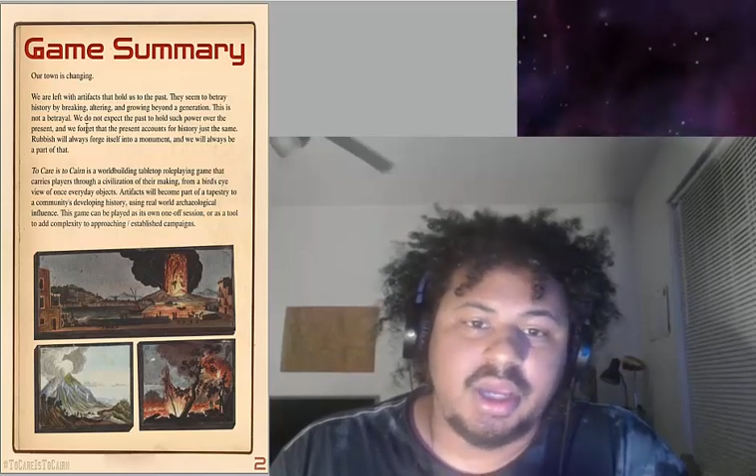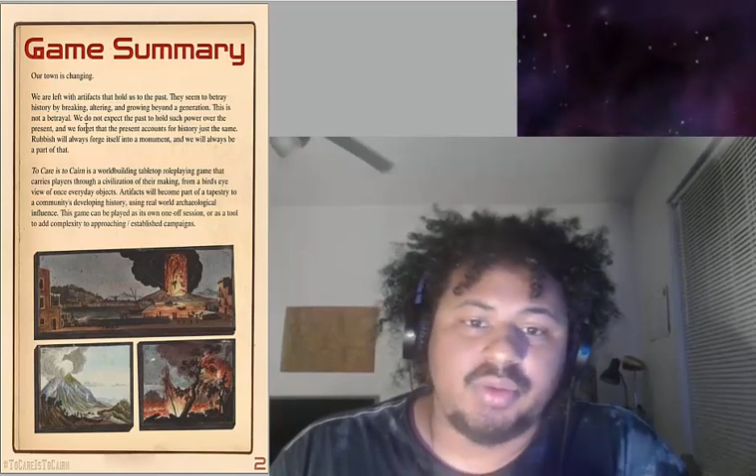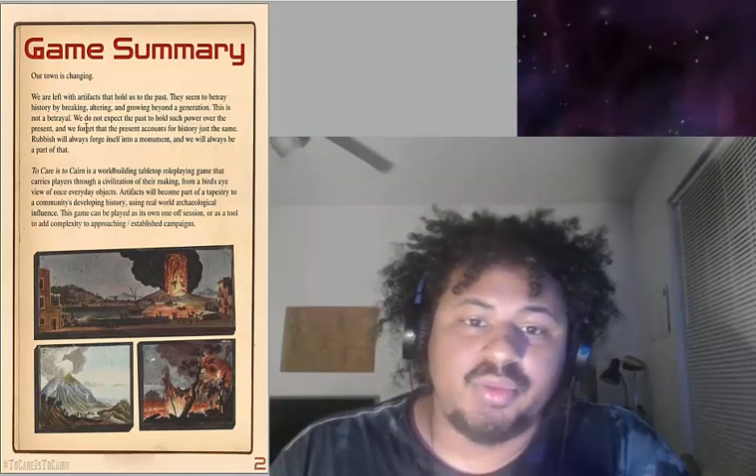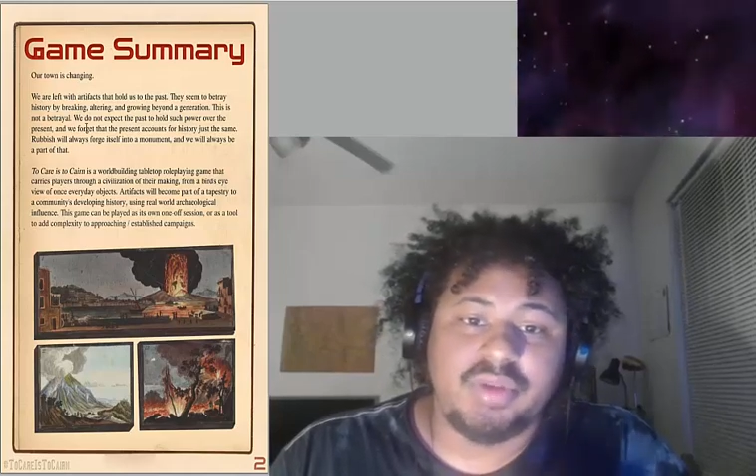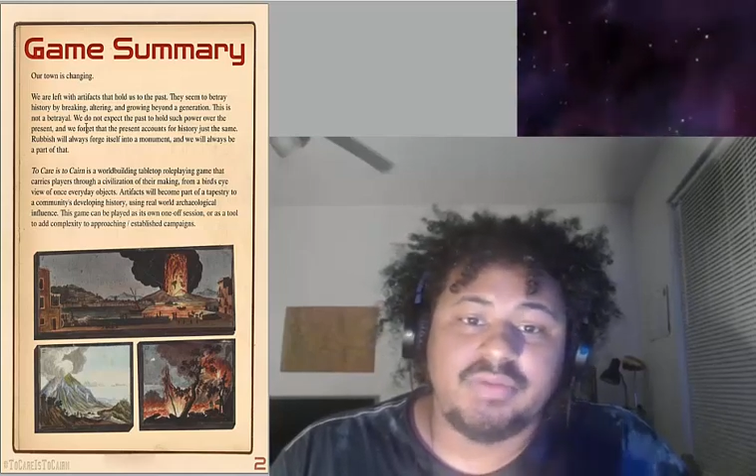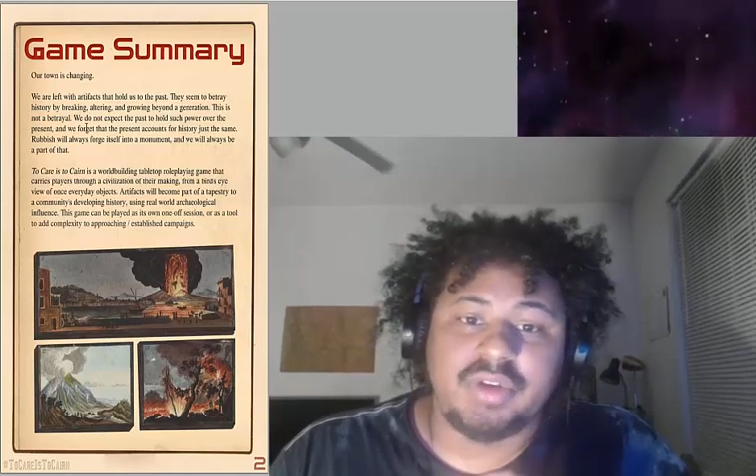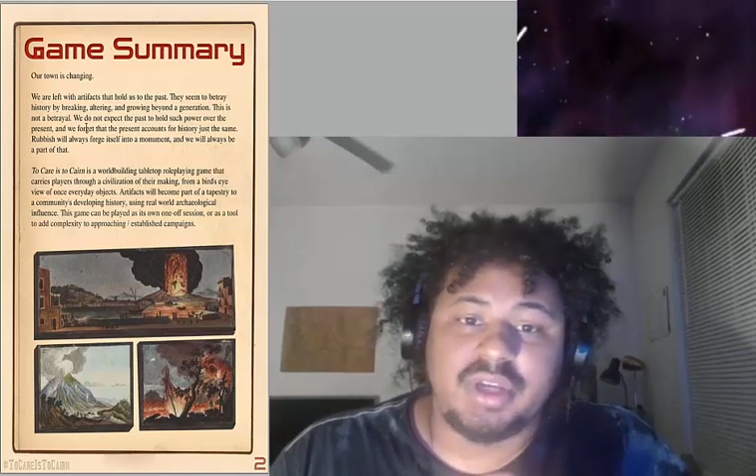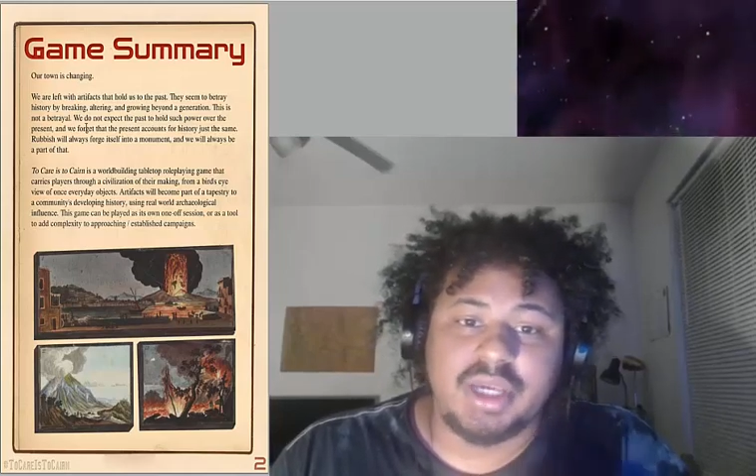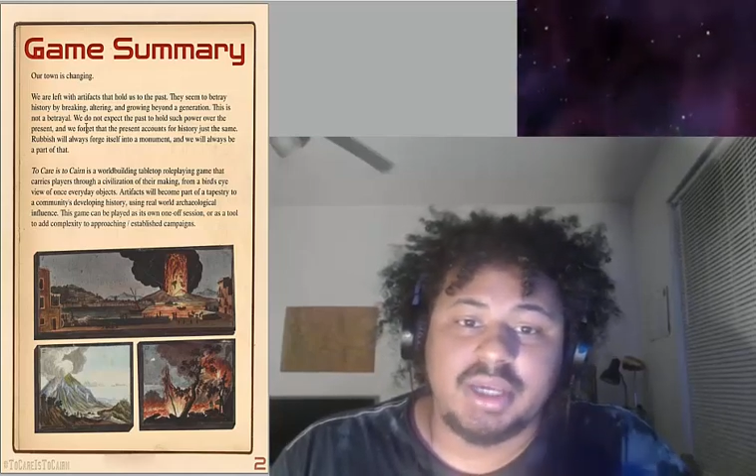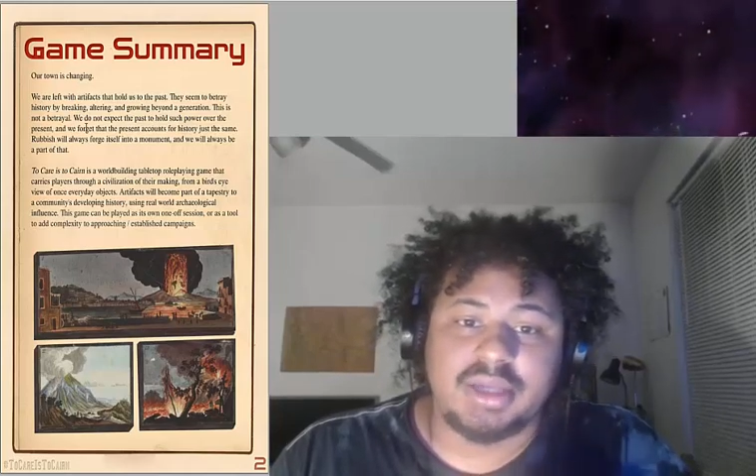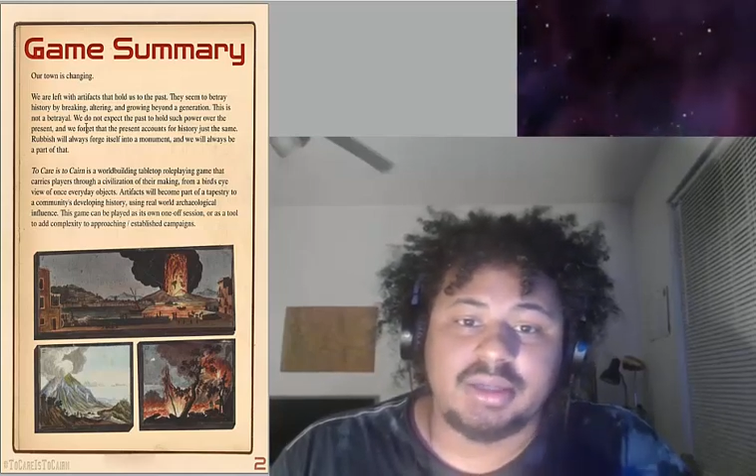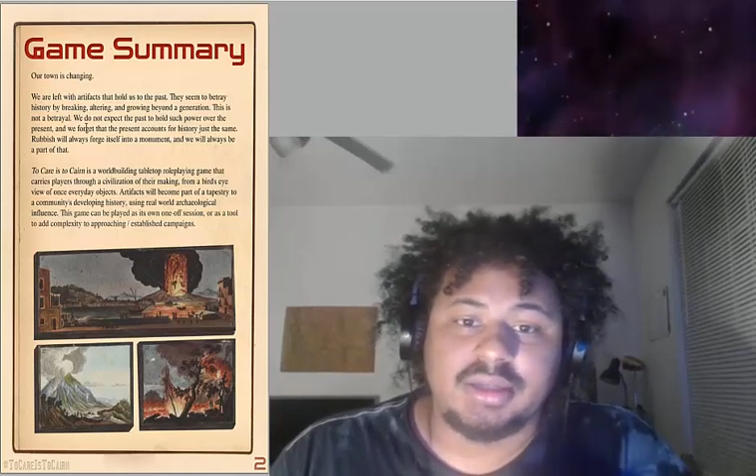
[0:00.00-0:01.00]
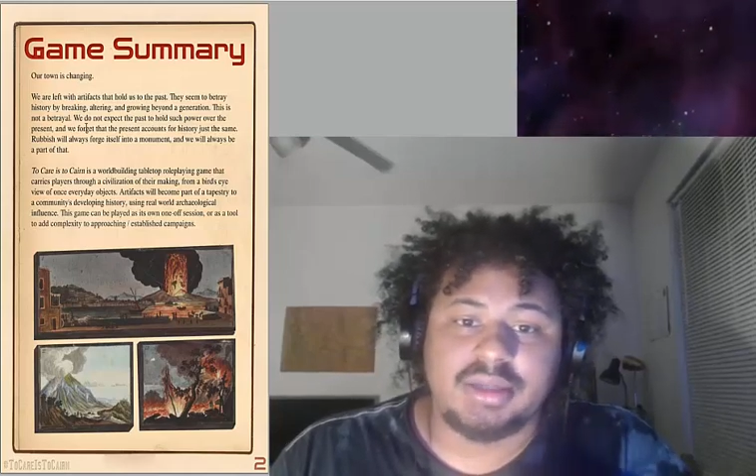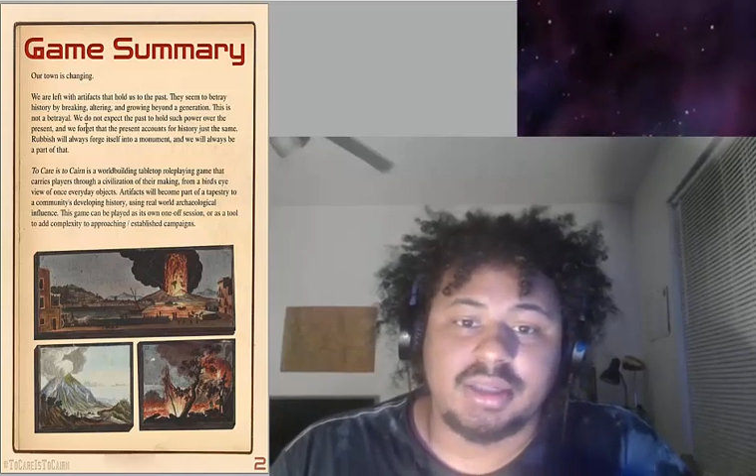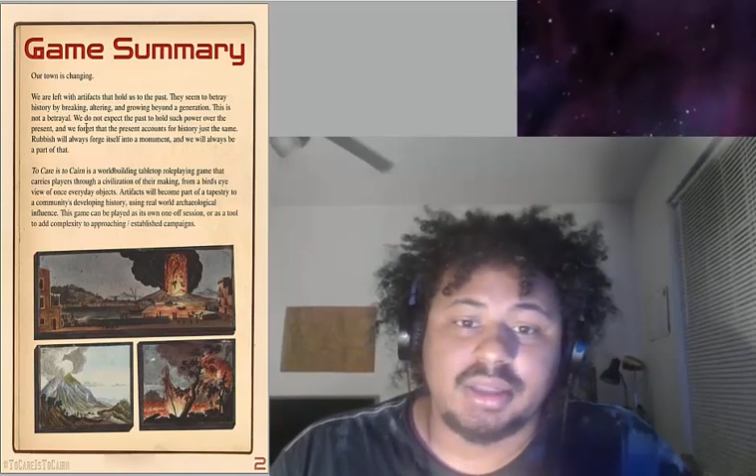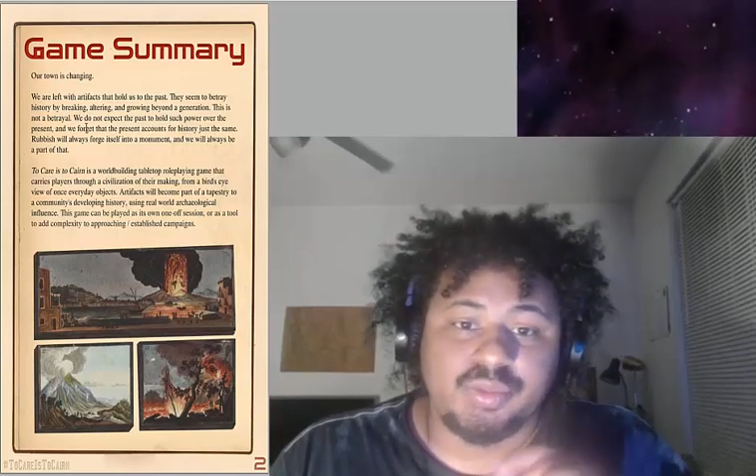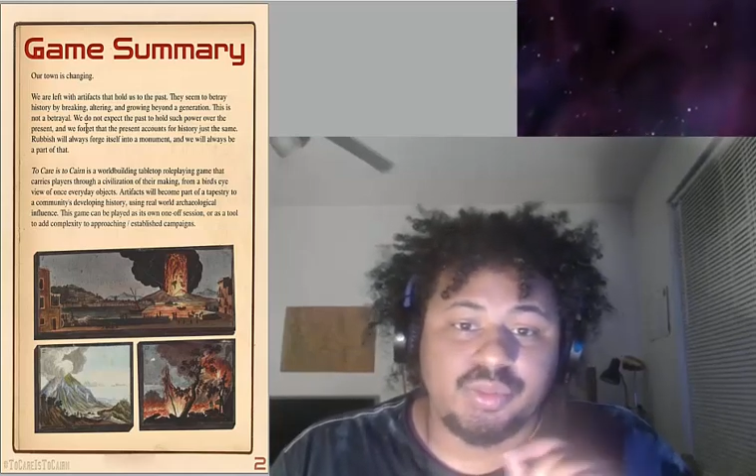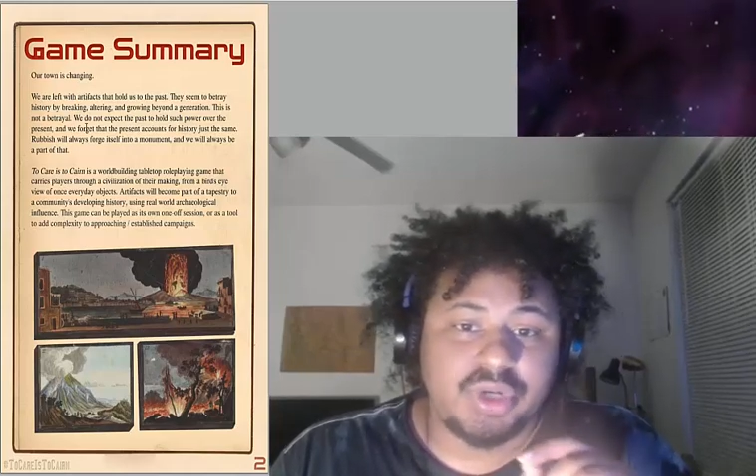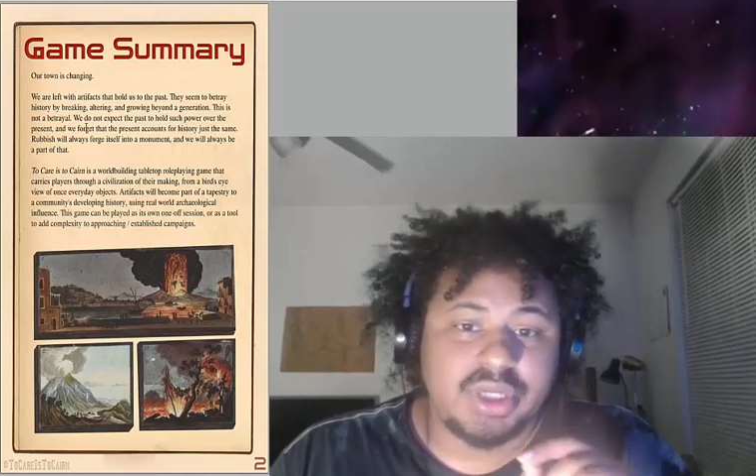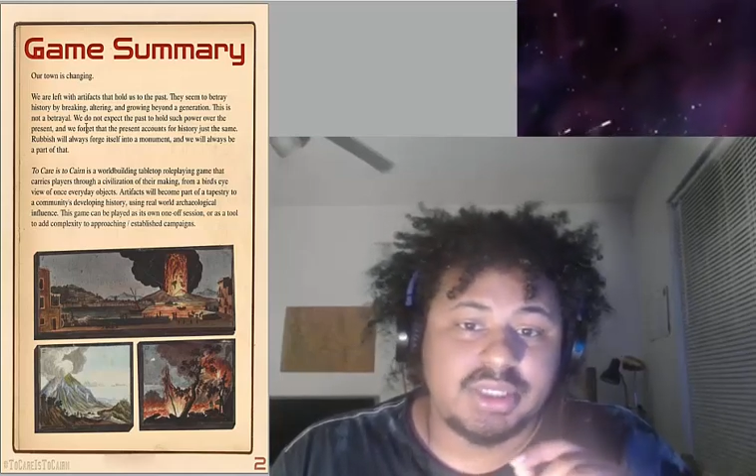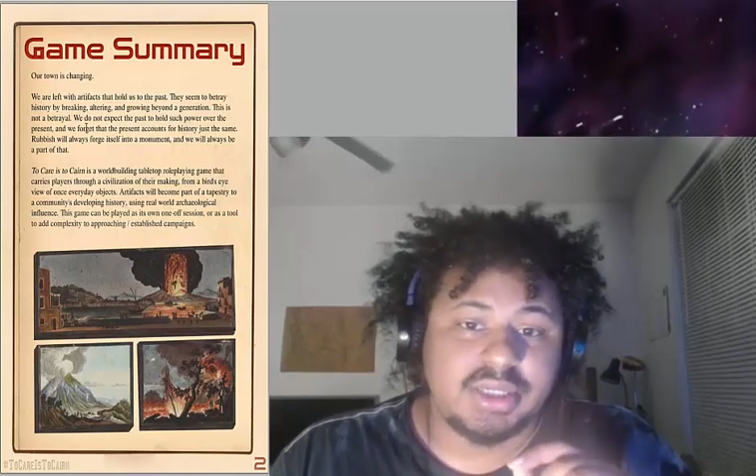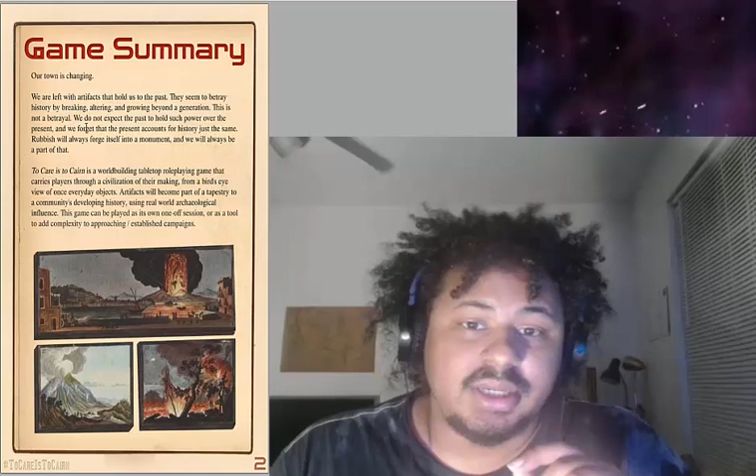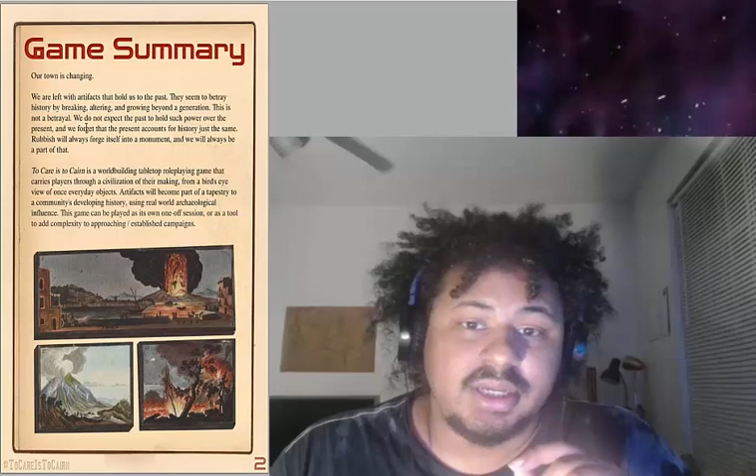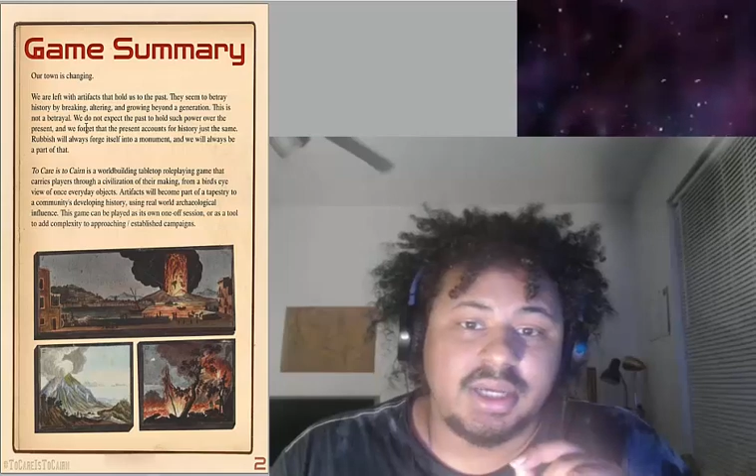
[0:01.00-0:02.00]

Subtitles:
and we forget that the present